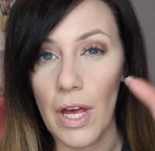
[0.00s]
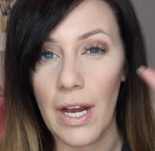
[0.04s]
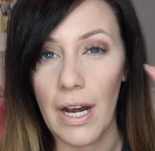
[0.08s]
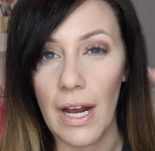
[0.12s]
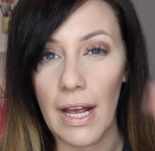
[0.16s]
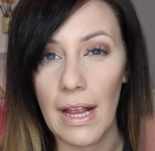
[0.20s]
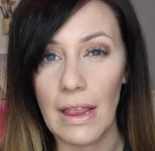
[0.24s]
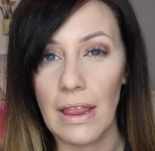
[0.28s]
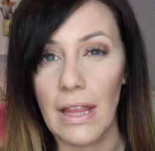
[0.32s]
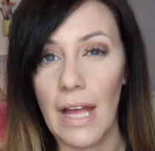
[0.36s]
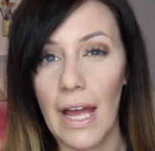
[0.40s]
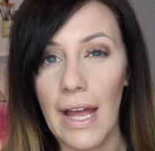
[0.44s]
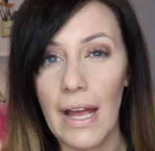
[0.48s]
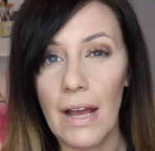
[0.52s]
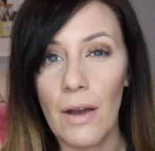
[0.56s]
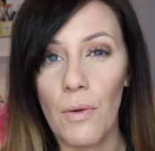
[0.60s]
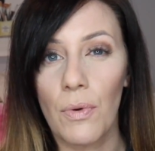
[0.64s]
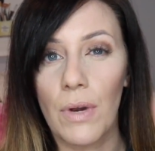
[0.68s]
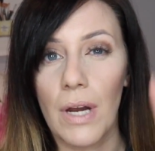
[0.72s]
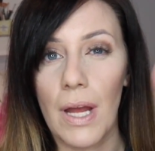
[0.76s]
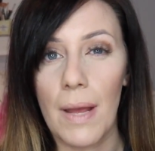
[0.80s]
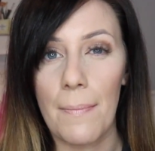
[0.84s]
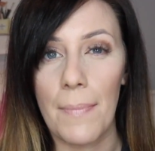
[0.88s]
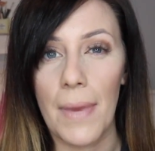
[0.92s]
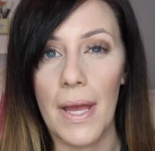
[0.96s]
And I like
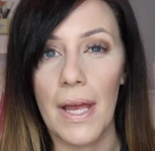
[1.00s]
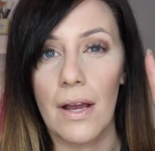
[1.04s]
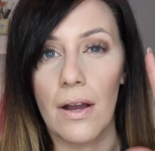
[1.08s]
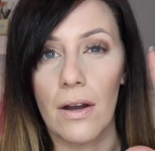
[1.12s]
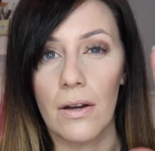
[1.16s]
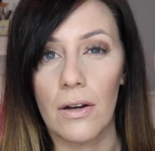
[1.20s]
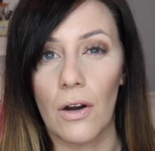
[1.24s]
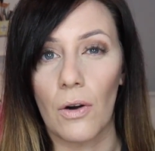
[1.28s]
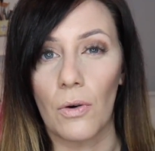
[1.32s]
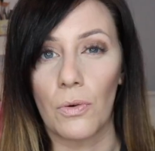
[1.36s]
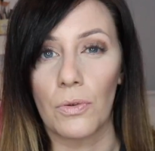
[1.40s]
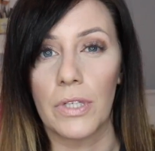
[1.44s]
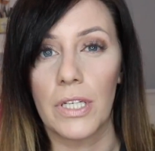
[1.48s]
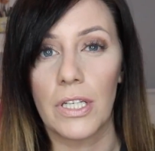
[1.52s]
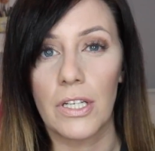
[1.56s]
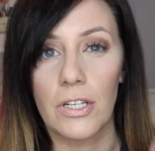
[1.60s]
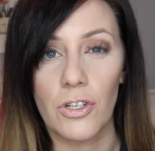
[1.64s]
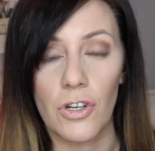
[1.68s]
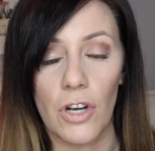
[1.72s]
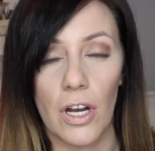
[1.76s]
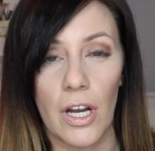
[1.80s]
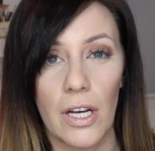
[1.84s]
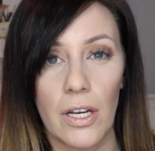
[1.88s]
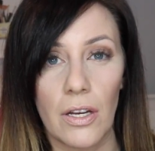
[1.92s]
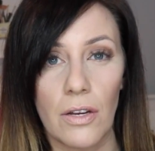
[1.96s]
when I bake only to
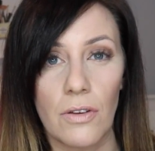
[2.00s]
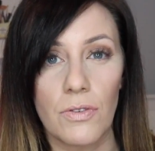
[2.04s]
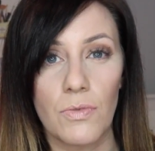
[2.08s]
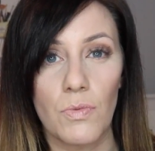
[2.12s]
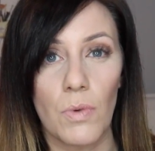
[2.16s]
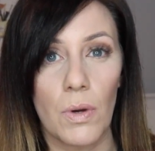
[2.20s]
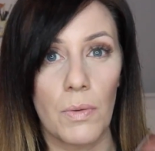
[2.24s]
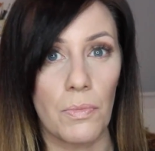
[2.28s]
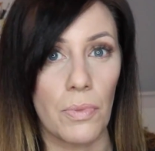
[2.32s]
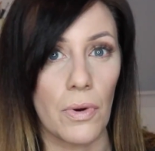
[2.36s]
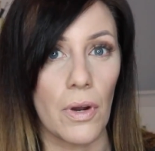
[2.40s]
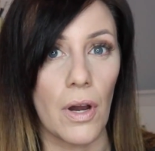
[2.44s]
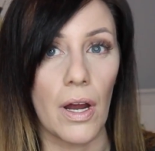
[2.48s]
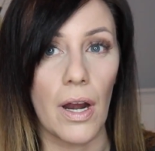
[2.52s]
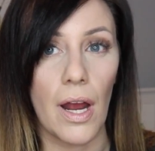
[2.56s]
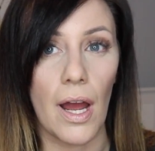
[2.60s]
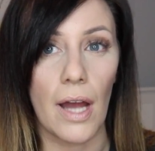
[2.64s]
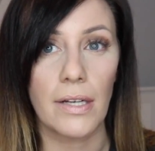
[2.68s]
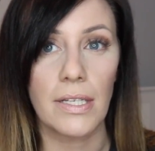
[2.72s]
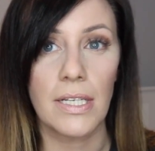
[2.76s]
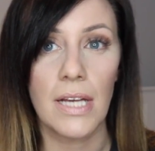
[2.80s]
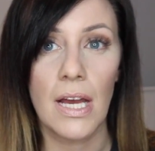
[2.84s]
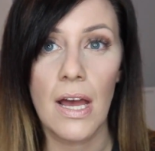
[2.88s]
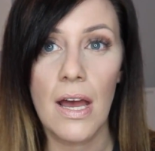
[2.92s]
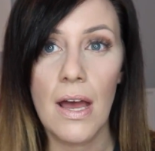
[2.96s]
try and use one
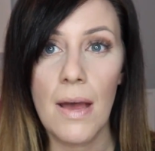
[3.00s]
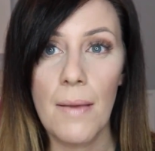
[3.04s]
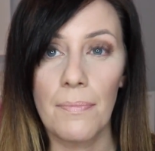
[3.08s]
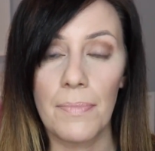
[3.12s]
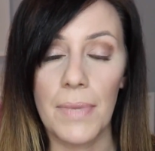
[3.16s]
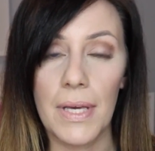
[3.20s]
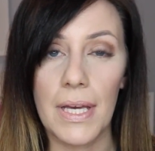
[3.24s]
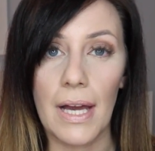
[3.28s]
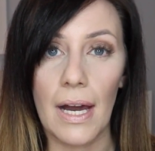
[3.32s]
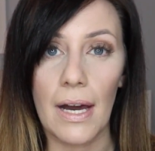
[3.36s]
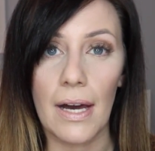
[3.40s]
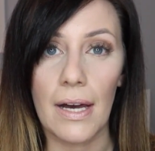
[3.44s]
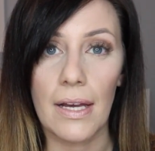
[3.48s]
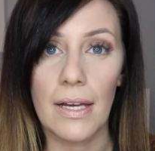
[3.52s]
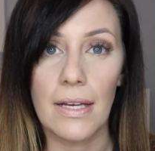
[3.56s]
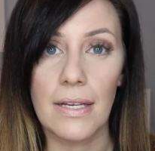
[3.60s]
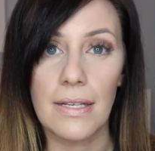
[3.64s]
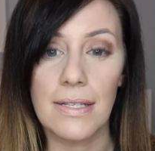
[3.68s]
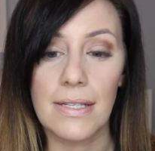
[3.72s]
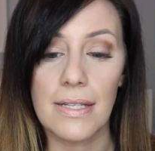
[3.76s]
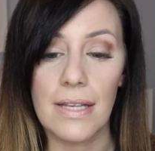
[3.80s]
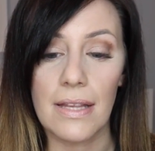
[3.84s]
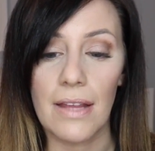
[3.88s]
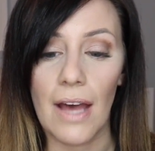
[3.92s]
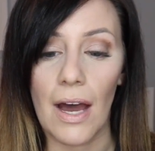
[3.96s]
product
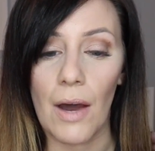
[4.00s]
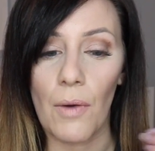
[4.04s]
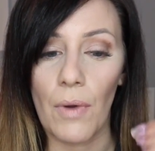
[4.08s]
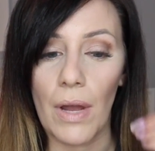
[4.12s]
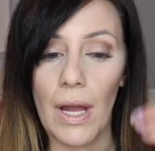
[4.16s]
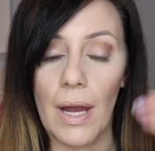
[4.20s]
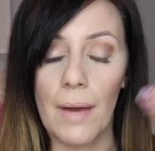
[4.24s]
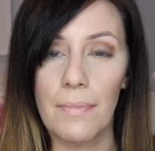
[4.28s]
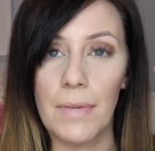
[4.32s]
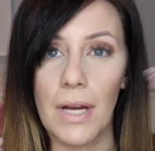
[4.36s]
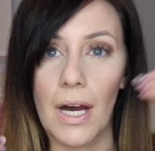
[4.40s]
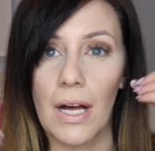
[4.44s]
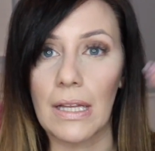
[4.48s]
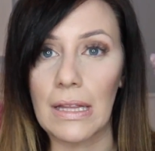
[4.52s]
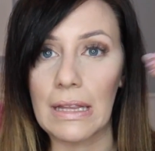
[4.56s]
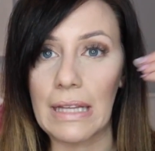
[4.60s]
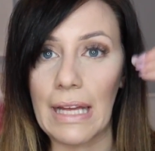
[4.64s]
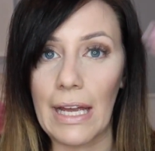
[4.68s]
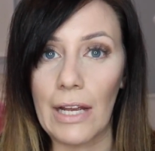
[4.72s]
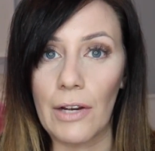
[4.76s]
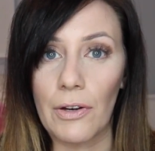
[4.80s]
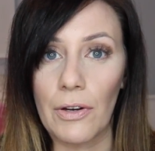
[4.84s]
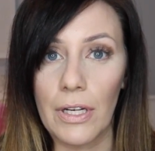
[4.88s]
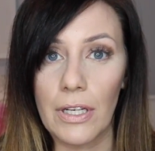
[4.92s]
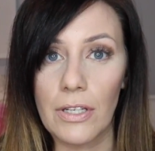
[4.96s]
because that way I'm not
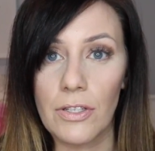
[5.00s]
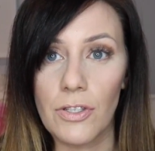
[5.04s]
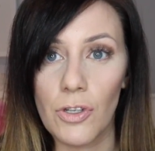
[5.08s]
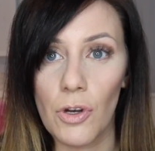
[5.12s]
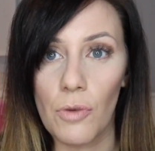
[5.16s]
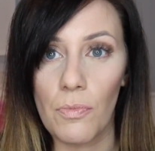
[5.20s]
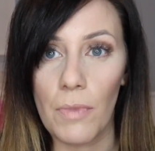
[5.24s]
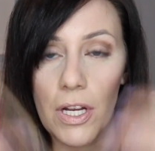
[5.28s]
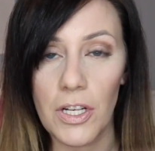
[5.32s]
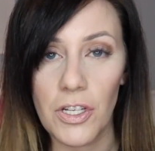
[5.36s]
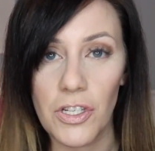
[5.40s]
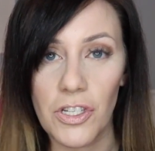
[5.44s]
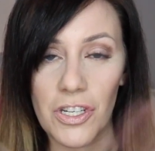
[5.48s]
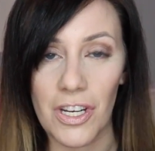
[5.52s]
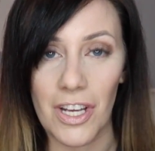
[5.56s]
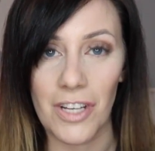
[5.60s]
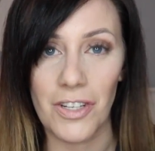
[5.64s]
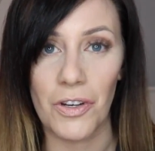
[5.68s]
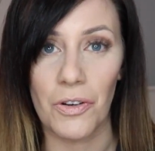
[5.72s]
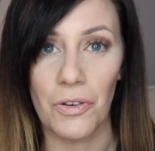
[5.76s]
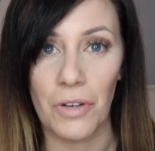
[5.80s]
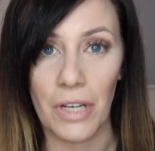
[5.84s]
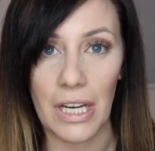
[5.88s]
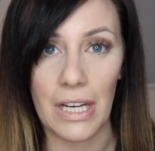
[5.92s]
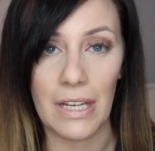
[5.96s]
layering so much and I
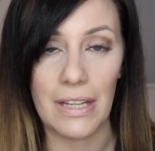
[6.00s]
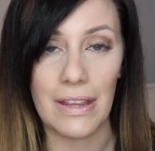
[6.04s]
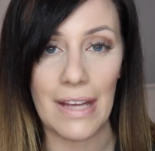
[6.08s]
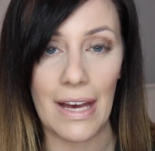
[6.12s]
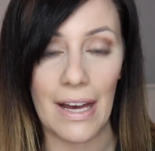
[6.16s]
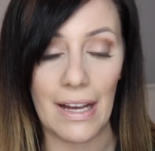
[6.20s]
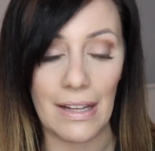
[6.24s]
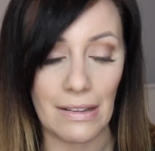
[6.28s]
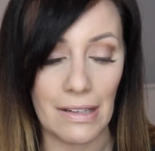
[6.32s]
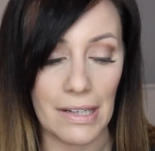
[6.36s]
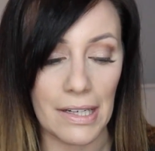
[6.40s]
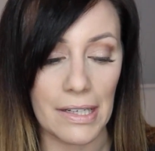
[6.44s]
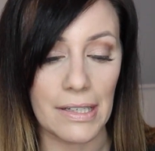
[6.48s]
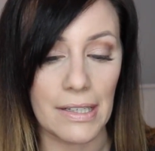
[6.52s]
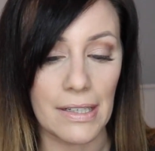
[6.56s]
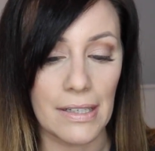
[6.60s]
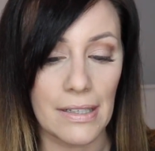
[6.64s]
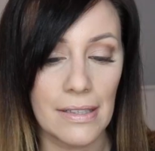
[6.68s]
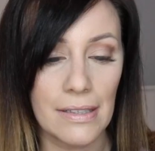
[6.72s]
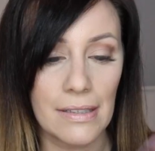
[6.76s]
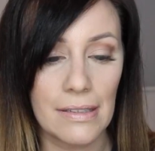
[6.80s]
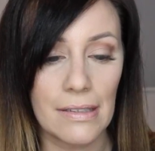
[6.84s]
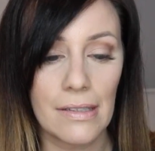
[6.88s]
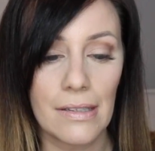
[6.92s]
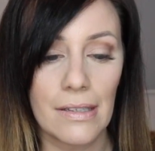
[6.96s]
don't get that like
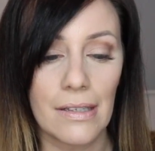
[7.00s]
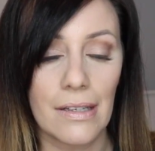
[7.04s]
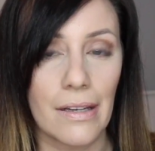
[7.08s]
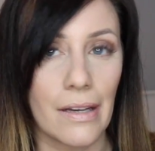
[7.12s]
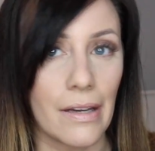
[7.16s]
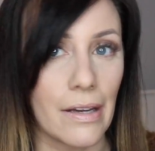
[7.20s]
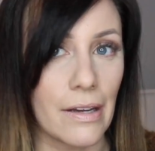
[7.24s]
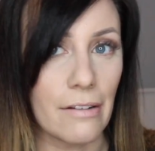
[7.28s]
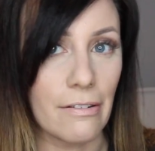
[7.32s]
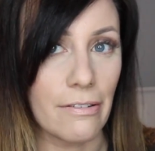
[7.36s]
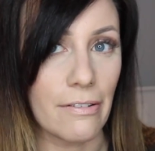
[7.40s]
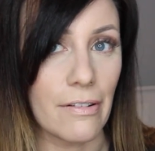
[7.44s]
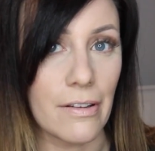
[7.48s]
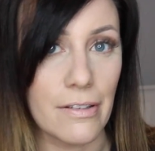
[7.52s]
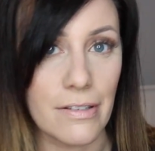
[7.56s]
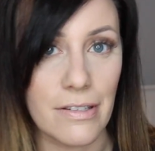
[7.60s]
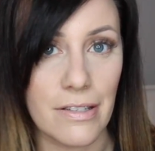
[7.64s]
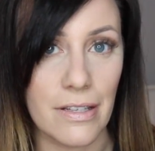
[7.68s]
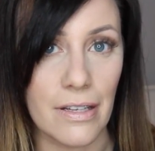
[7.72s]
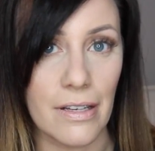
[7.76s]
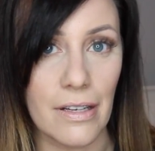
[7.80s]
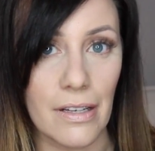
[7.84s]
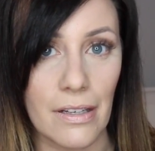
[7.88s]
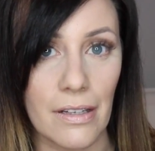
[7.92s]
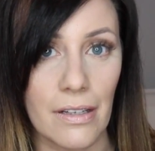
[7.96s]
cake face
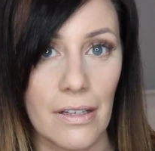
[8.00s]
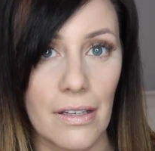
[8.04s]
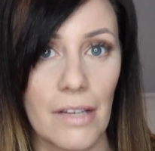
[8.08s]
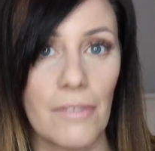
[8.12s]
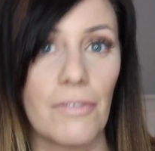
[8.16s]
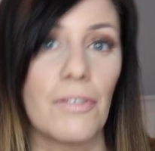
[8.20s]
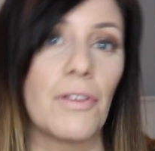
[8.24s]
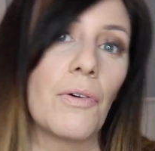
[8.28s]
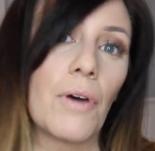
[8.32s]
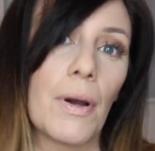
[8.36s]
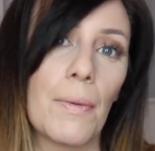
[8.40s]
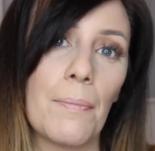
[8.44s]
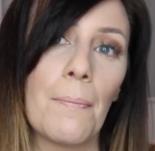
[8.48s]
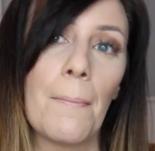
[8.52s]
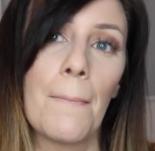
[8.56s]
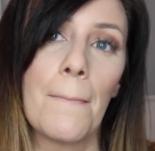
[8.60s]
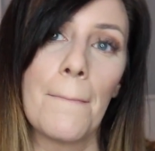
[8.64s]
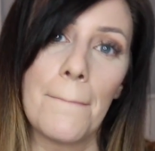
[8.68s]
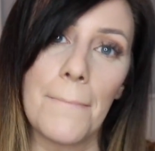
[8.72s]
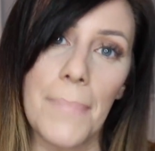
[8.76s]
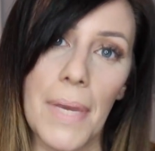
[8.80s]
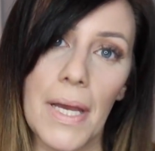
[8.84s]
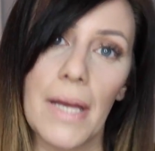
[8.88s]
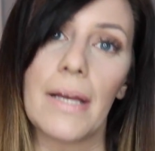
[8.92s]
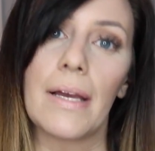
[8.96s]
thing, even though I'm
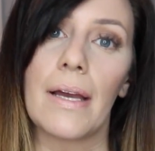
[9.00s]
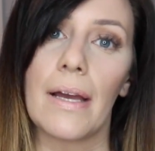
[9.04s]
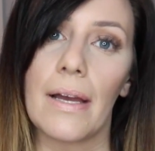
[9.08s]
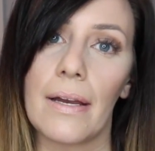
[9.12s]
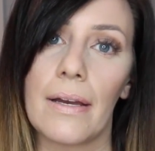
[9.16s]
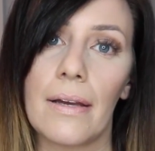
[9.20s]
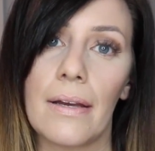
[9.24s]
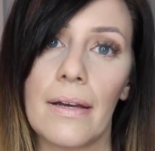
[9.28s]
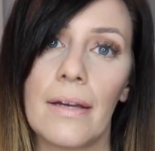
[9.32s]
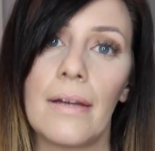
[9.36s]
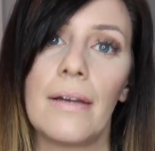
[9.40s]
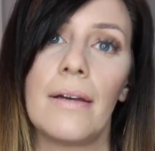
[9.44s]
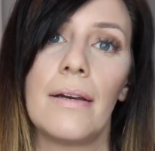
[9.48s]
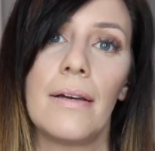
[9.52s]
baking.